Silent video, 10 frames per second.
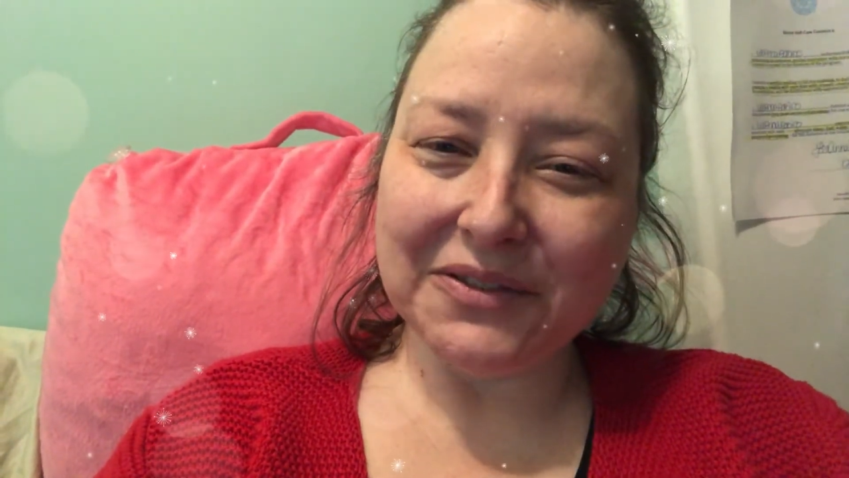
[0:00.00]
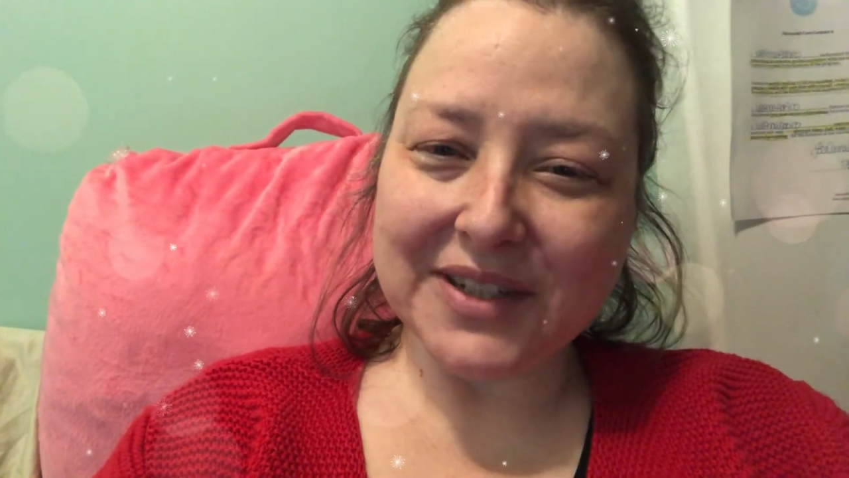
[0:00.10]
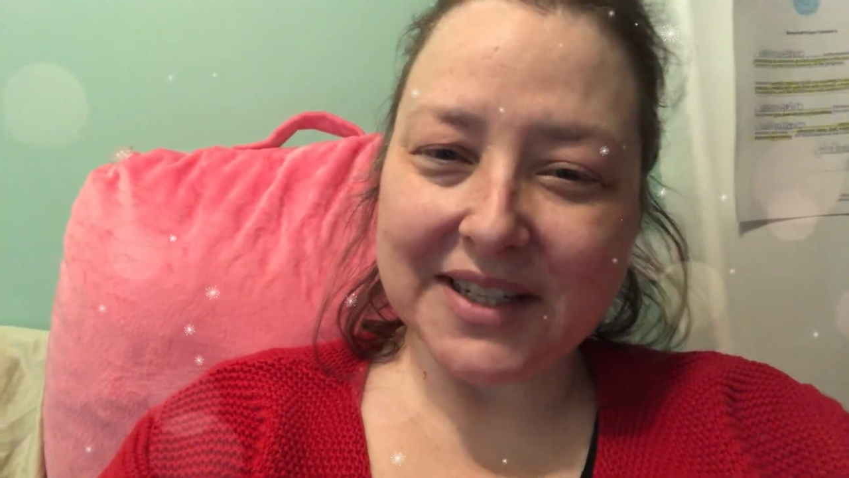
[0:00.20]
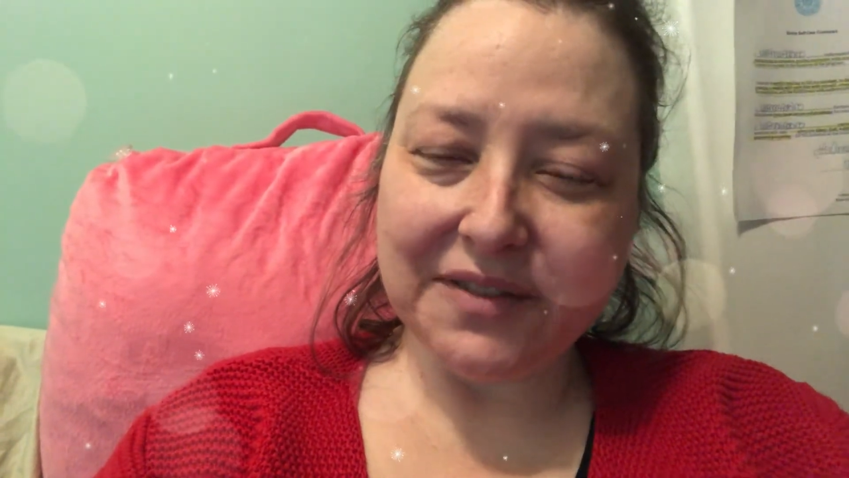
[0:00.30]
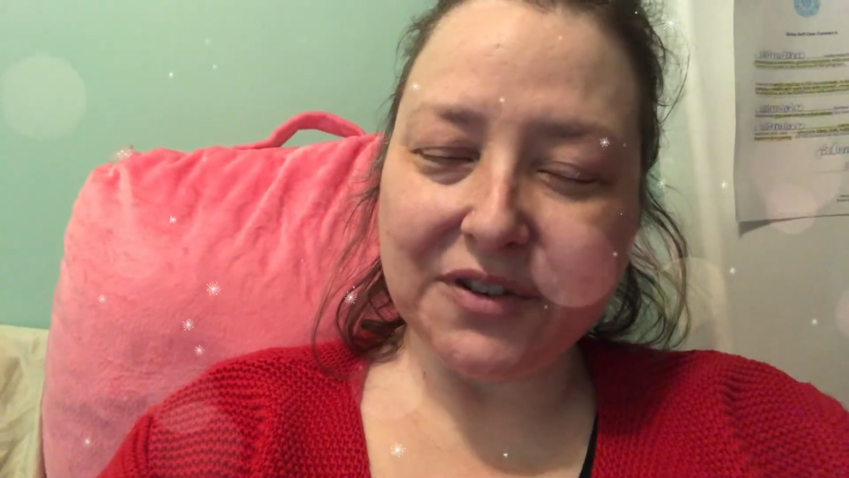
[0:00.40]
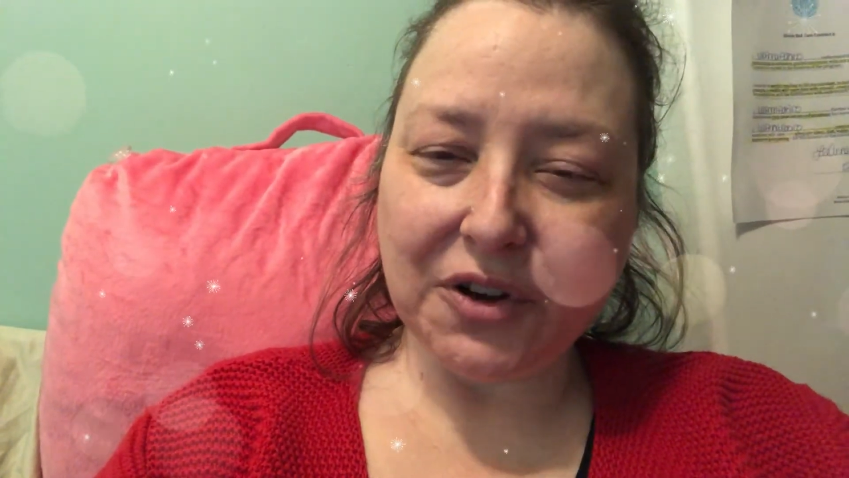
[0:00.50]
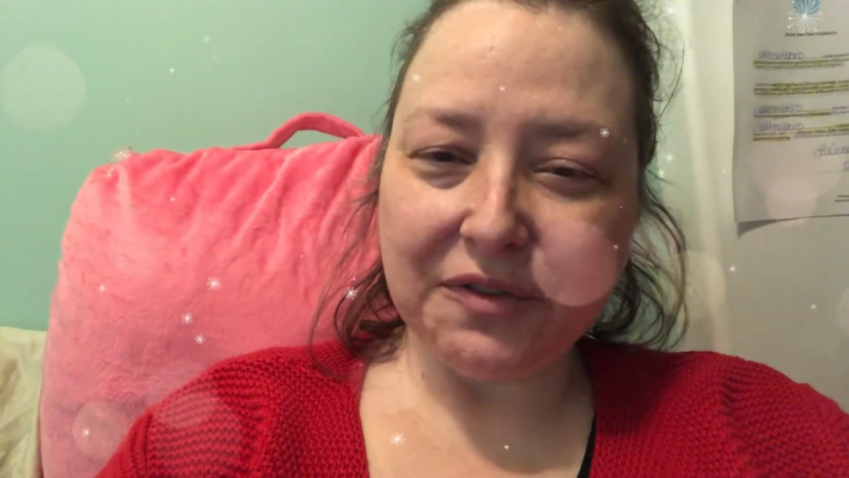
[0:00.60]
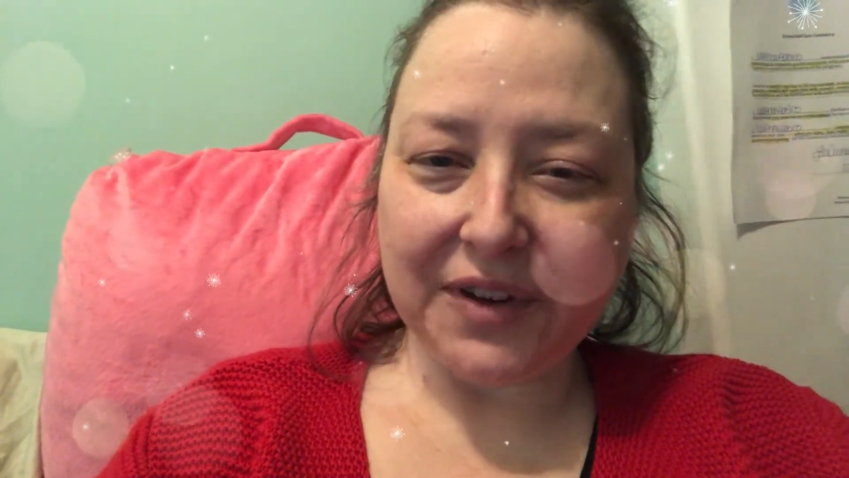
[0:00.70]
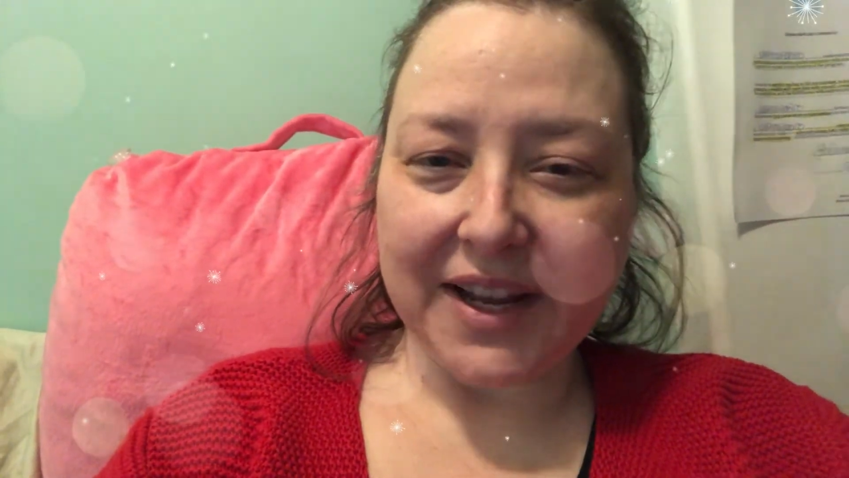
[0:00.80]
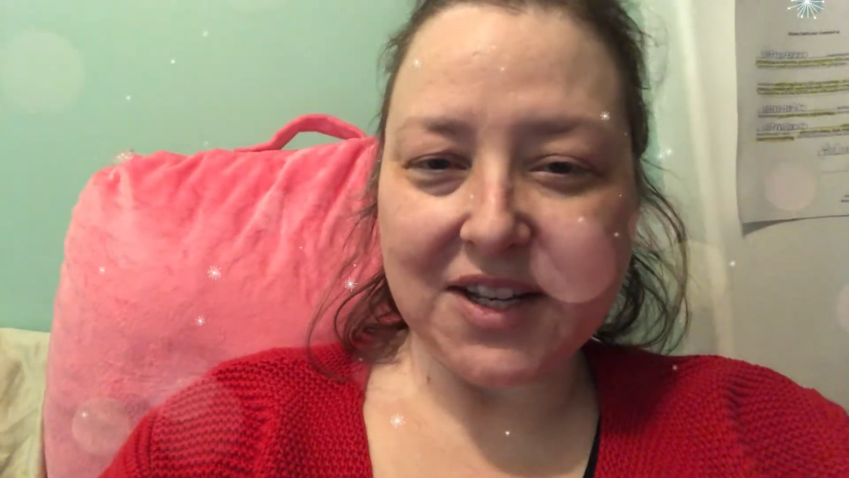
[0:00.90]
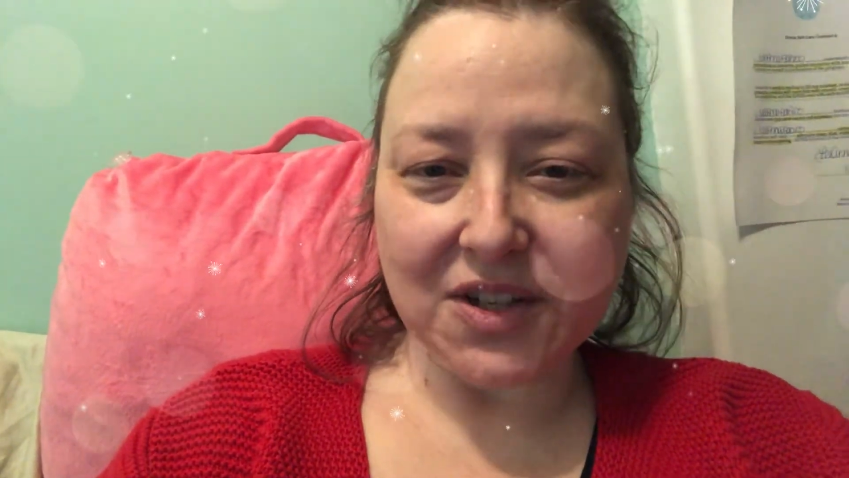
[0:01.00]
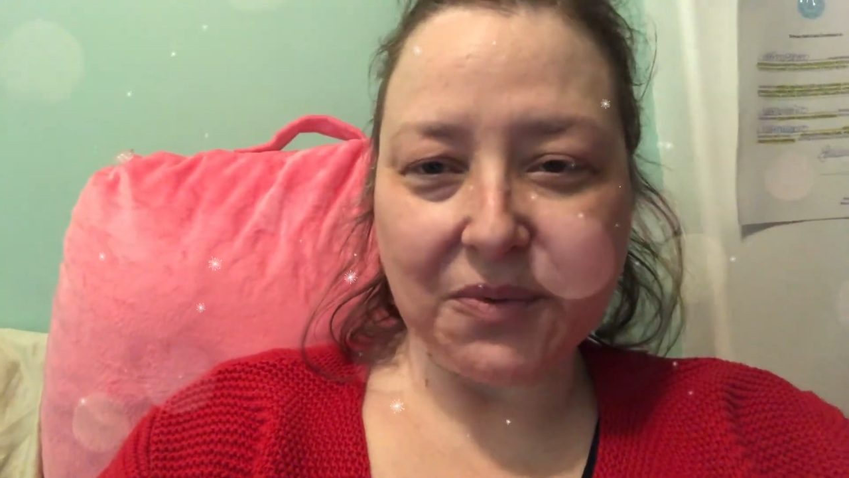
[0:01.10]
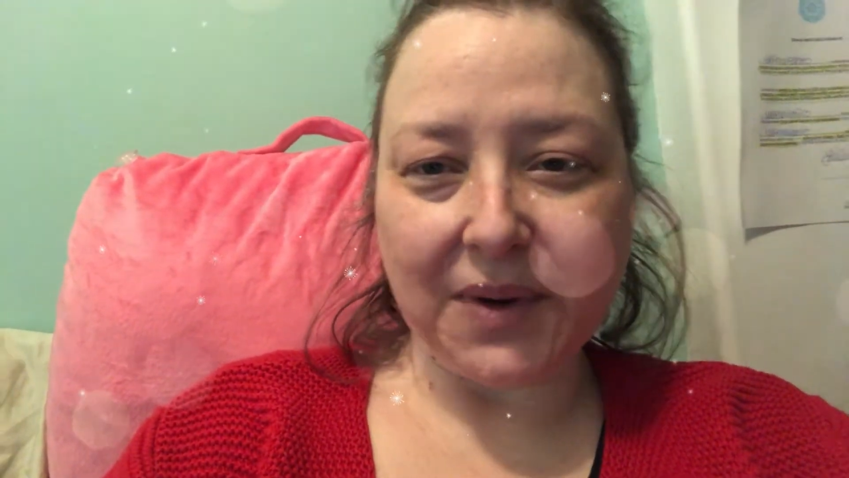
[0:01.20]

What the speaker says: receive a notification